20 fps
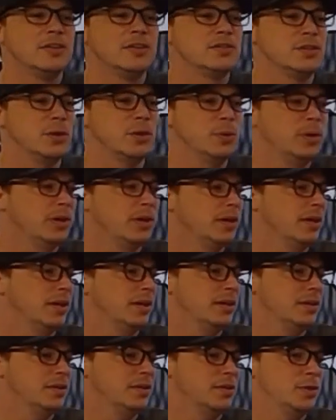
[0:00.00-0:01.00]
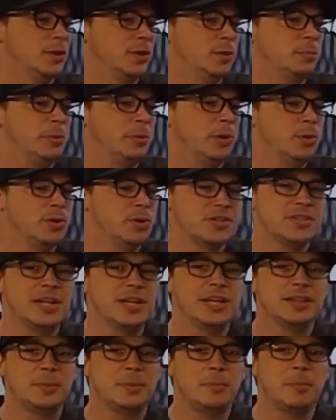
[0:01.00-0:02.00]
So eh, you know, poker is
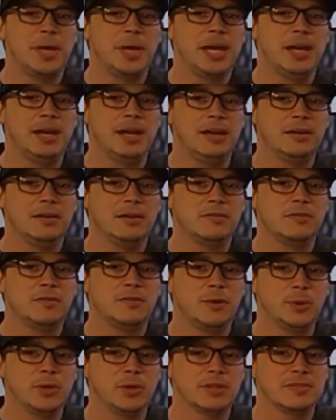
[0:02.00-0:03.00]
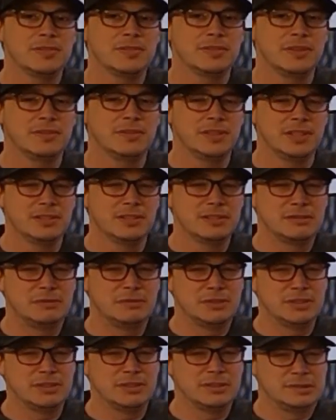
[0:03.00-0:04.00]
not the main focus of this
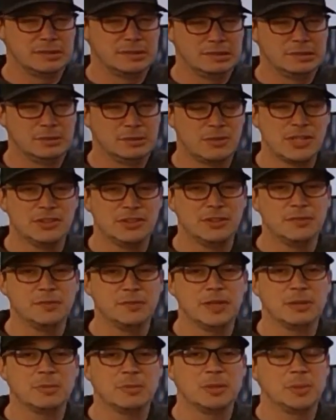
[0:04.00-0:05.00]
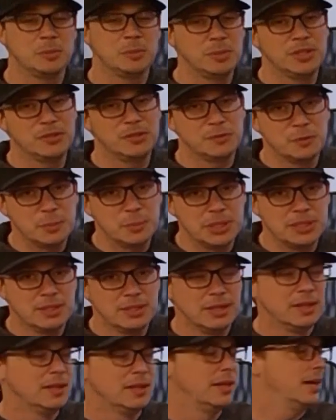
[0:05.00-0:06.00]
for you know, the rest of the family. Maybe it is for me,
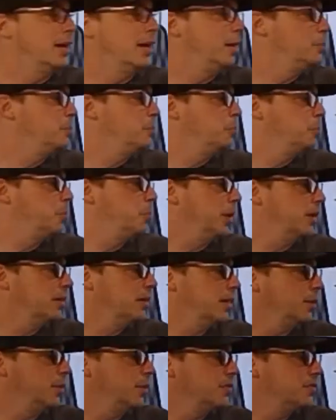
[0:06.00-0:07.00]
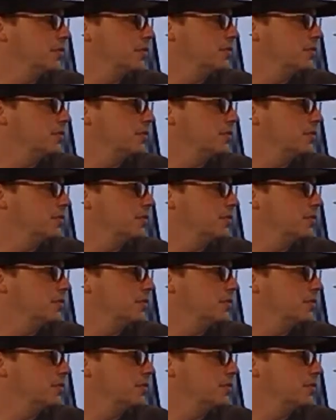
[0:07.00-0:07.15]
uh, but anyways,